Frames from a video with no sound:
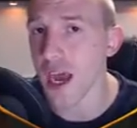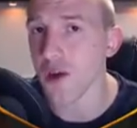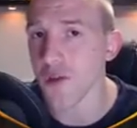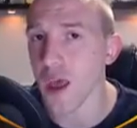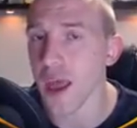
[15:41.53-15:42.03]

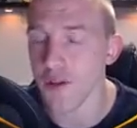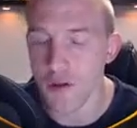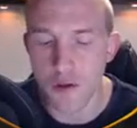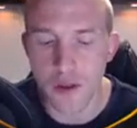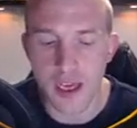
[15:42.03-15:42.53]
down there
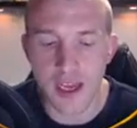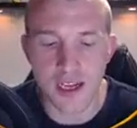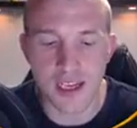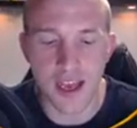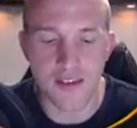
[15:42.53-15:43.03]
to the
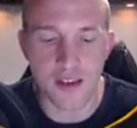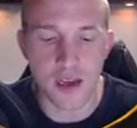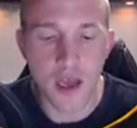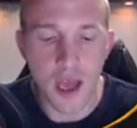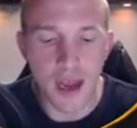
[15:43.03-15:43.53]
Giga Tesla.